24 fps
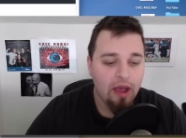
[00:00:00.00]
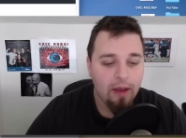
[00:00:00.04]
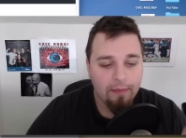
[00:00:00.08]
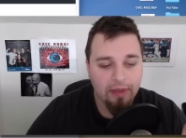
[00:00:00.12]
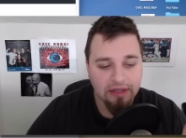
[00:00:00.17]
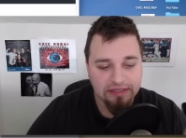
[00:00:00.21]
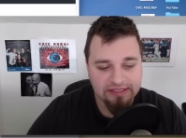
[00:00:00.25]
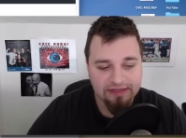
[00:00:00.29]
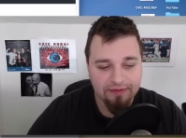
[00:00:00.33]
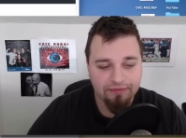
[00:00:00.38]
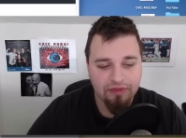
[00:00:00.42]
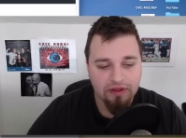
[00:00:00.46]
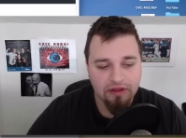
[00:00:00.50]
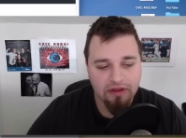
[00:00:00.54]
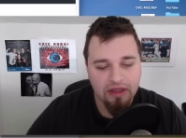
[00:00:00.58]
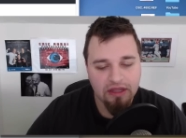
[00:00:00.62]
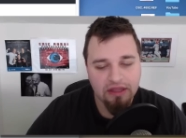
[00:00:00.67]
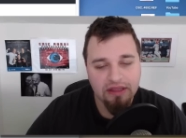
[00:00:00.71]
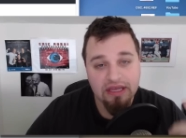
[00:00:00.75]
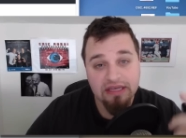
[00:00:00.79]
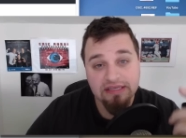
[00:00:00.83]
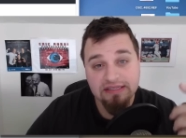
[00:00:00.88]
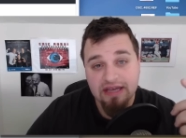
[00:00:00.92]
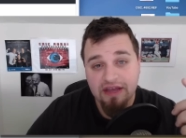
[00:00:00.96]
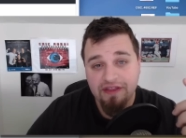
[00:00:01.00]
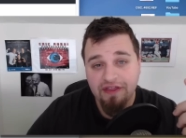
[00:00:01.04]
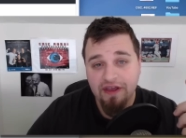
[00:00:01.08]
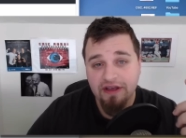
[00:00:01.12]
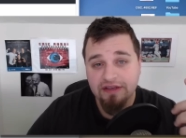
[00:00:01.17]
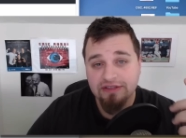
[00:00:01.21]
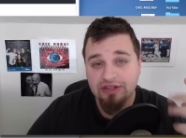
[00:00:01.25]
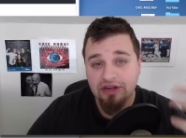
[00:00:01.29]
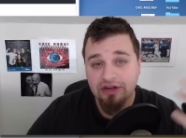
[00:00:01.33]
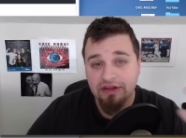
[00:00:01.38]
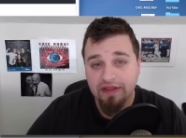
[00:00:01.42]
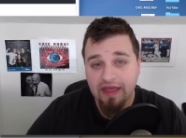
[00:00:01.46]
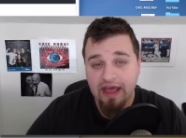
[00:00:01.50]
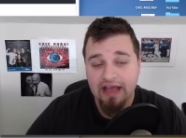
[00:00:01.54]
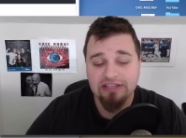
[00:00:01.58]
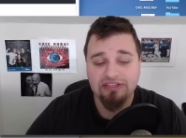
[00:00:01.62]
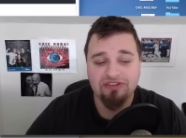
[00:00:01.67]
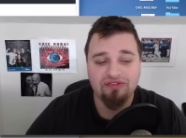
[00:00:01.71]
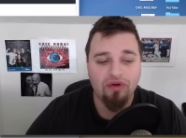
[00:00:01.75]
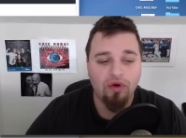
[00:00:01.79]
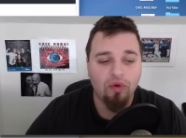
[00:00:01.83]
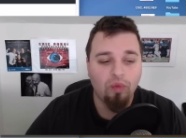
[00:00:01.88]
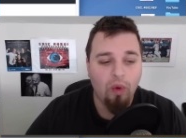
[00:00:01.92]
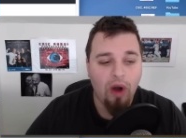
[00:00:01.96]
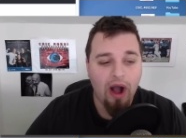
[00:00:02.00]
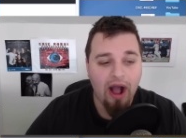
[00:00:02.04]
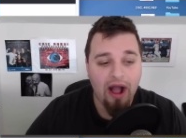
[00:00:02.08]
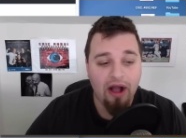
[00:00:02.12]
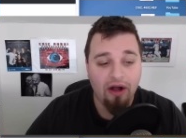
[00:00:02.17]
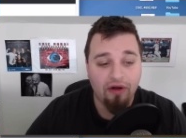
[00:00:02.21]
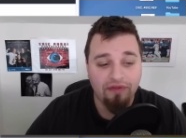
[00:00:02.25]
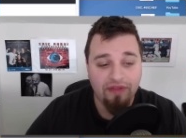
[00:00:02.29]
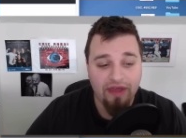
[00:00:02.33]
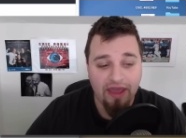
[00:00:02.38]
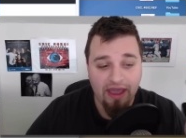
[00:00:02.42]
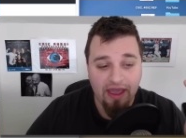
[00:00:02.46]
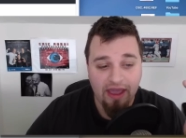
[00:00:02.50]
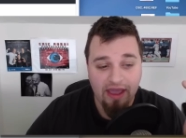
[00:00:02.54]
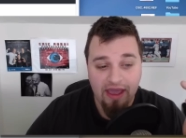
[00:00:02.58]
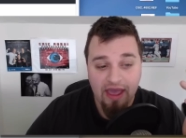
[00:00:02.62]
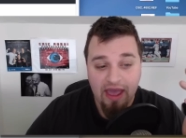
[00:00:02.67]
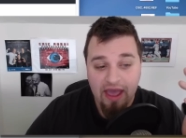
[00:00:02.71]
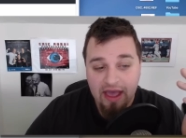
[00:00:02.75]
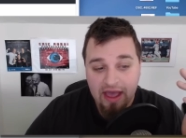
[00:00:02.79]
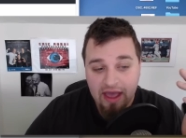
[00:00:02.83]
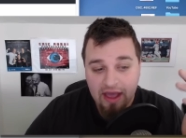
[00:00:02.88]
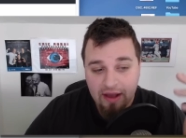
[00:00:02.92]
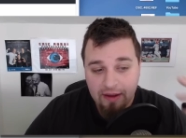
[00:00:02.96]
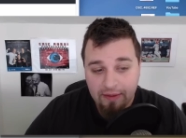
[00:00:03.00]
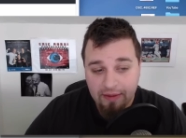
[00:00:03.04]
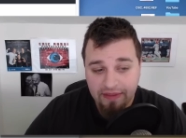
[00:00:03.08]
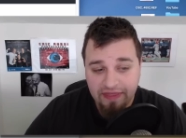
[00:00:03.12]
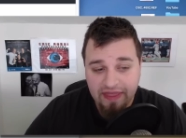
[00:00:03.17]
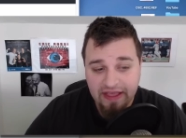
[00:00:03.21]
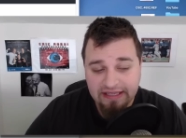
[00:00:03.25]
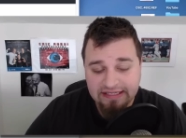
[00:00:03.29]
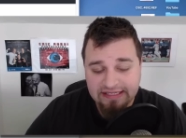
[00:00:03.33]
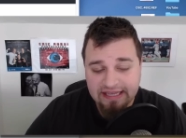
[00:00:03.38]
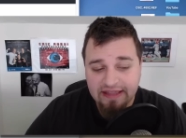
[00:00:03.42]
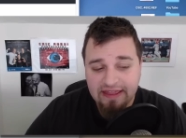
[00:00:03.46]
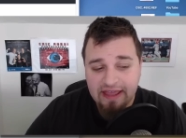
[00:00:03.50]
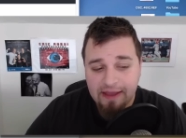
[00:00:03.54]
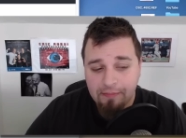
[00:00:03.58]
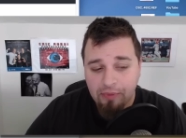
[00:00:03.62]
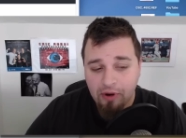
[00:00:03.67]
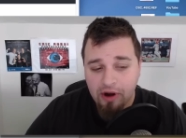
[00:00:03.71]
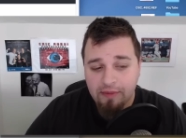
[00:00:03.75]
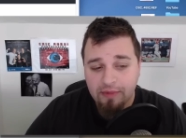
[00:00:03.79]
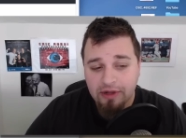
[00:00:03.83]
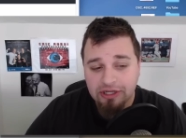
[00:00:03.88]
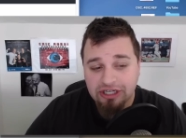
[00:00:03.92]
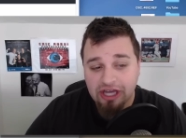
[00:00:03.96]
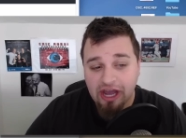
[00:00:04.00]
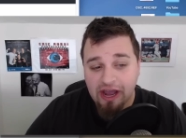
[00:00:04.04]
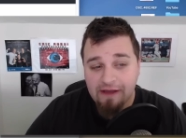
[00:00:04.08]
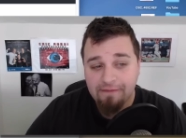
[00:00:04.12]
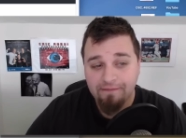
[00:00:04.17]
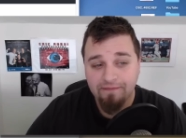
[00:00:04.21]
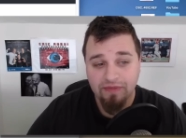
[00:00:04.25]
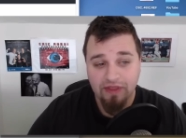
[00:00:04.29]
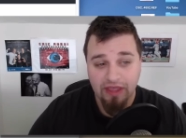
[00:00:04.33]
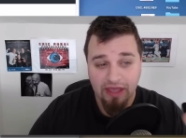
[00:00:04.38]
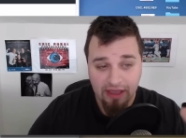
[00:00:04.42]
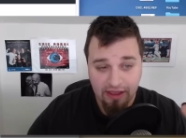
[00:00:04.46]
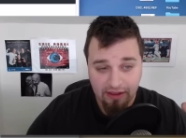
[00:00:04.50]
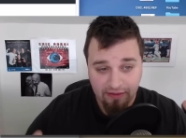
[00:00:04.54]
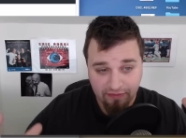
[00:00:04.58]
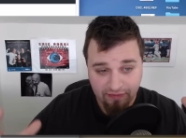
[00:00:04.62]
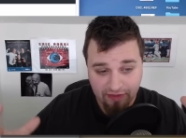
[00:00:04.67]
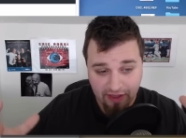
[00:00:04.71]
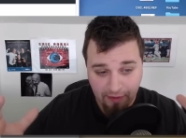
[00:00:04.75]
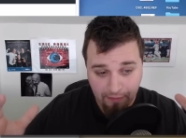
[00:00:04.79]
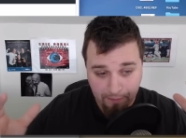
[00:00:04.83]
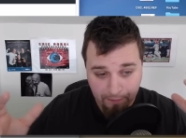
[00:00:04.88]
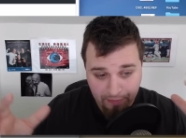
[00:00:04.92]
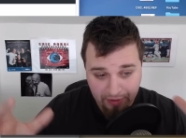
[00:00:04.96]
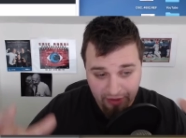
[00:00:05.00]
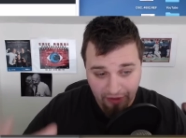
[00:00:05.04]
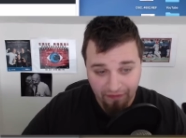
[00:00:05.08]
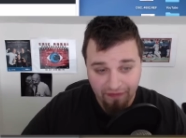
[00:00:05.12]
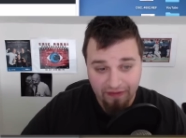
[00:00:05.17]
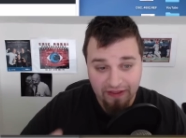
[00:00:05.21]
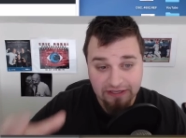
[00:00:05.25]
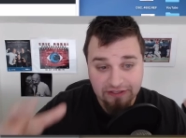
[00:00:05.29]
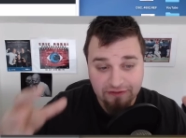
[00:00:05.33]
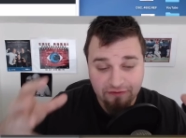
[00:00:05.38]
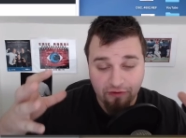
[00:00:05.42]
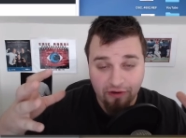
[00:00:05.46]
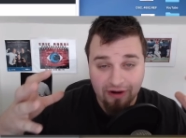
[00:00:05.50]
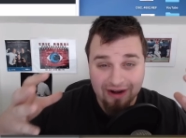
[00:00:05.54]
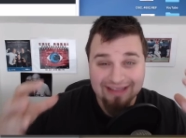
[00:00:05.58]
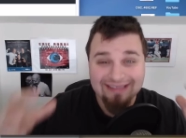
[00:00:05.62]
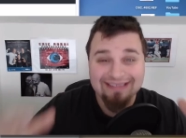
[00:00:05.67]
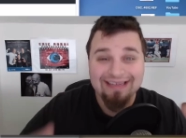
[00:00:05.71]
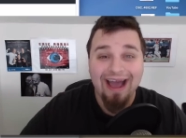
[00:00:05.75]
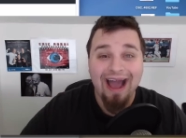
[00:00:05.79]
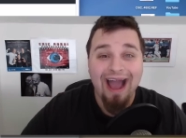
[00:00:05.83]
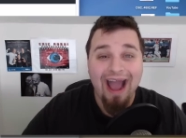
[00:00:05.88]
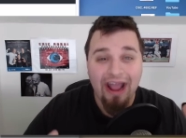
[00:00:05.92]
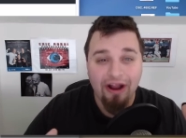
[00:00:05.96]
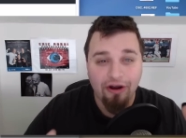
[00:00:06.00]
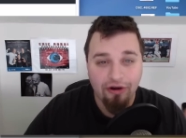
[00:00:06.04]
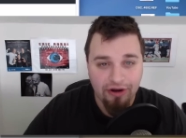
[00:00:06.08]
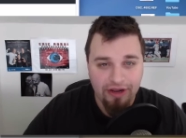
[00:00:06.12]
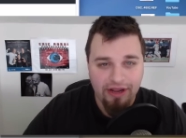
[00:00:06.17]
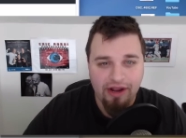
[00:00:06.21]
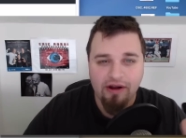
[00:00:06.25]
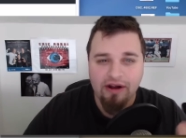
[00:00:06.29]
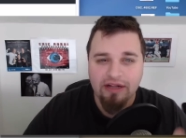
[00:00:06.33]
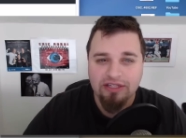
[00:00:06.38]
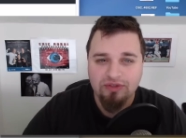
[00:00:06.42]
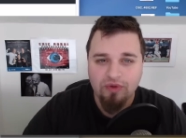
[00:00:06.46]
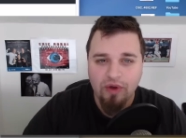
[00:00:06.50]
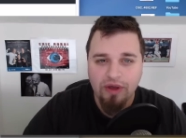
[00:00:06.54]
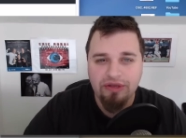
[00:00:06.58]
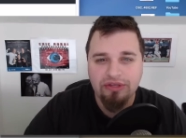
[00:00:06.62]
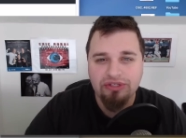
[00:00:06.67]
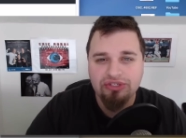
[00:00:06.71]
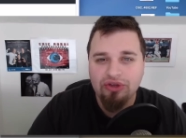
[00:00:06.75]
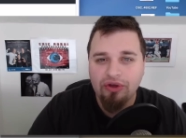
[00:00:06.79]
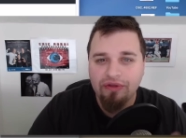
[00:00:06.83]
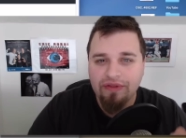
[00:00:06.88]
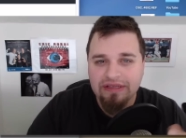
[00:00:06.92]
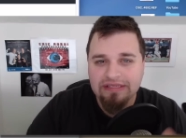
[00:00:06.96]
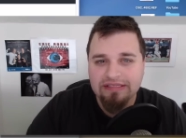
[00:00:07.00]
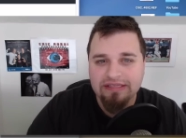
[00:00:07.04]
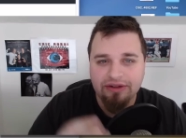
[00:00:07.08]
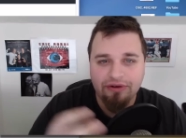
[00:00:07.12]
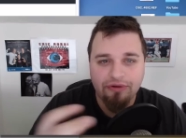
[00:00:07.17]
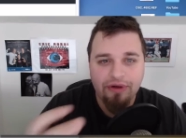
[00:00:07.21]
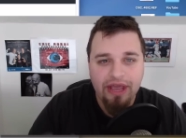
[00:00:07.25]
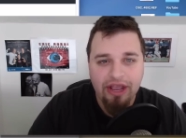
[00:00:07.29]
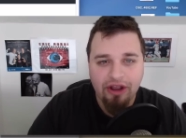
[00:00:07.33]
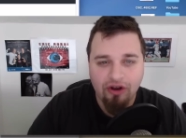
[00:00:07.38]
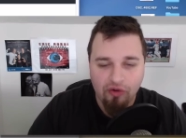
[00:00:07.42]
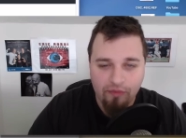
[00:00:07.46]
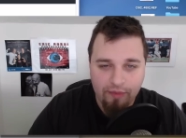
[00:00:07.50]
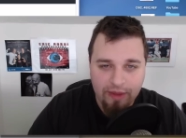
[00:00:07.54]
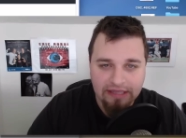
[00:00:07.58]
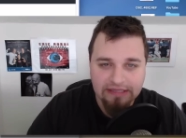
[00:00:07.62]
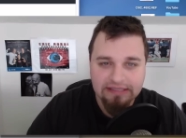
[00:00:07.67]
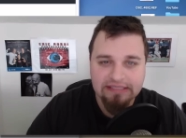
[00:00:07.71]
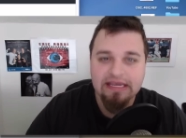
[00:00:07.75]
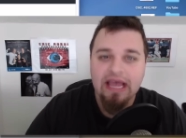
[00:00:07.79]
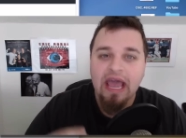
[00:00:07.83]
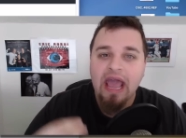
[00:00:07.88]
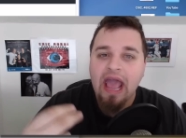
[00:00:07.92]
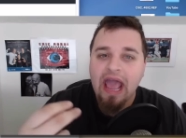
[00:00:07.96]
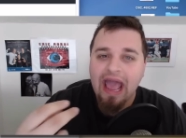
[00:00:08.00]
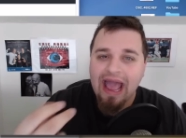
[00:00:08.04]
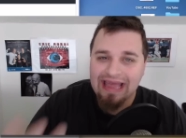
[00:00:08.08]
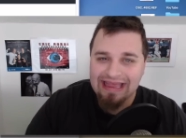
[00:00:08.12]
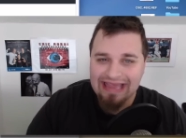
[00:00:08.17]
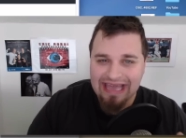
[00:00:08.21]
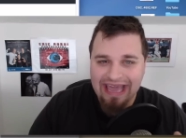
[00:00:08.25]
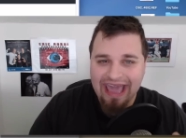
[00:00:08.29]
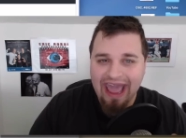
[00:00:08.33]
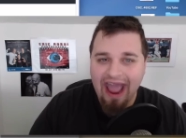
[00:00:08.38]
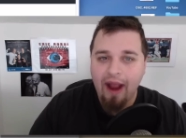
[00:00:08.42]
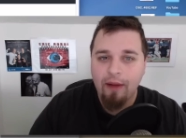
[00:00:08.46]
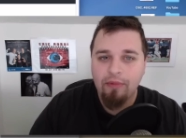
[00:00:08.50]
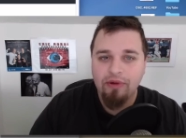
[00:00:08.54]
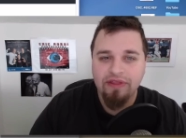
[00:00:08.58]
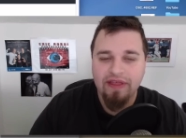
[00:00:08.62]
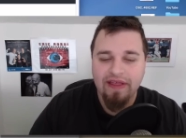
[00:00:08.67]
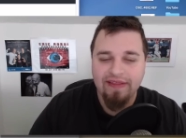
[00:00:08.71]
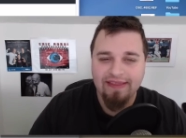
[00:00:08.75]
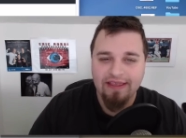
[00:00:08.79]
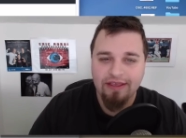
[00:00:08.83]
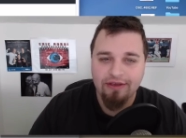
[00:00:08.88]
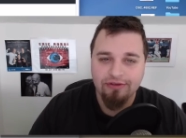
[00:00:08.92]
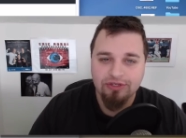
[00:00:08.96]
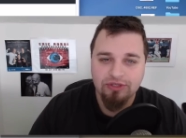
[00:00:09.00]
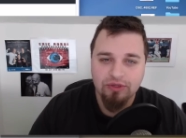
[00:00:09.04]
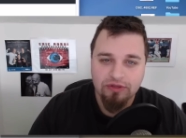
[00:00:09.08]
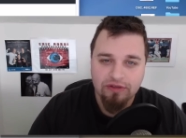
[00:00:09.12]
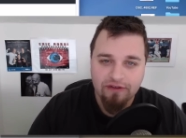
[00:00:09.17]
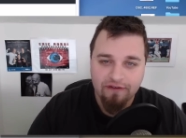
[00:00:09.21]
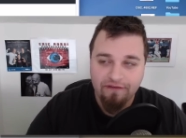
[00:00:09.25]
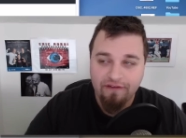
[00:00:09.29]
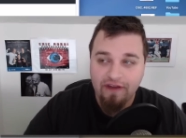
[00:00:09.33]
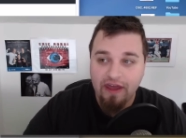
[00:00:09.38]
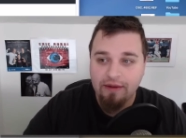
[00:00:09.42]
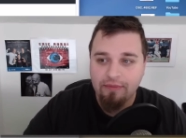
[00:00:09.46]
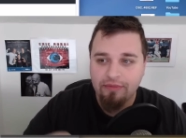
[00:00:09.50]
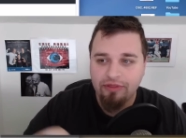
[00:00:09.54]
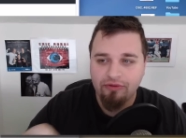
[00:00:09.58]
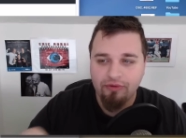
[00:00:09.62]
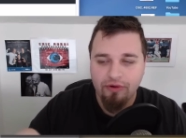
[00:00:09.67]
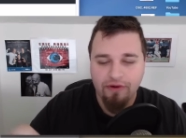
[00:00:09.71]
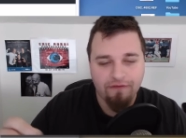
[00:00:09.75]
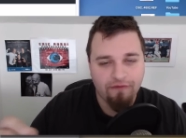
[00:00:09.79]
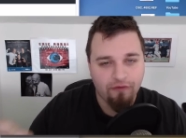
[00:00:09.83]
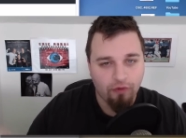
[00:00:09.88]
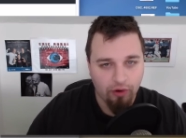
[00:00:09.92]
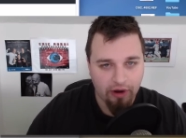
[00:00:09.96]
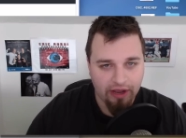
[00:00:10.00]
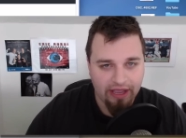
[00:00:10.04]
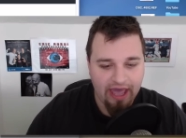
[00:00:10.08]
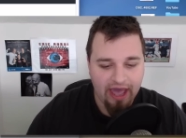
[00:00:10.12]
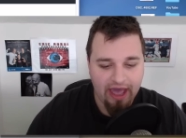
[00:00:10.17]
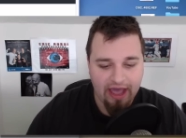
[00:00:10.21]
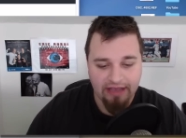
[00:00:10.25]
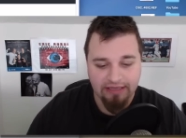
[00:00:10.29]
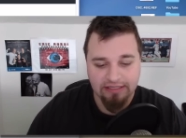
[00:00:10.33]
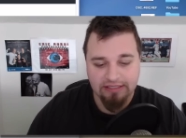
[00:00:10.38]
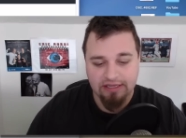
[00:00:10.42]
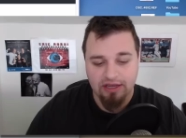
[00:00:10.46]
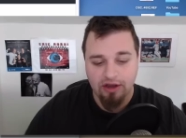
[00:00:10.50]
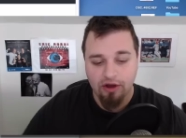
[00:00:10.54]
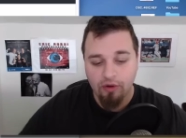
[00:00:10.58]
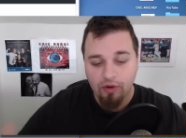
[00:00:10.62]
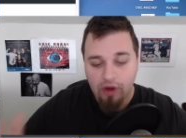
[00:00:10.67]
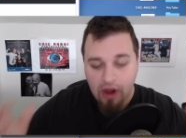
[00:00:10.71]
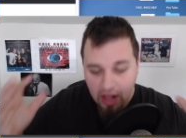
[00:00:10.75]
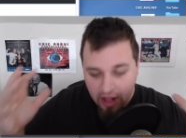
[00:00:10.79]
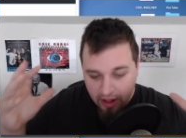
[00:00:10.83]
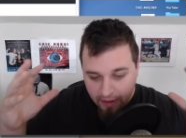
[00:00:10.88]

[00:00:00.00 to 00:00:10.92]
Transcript: But something like this, I think, is going to last for a while. They said they pretty much hyped, they built this for an entire year. That's why you saw these little increments and the camera that they used with the Phantom 3 4K. So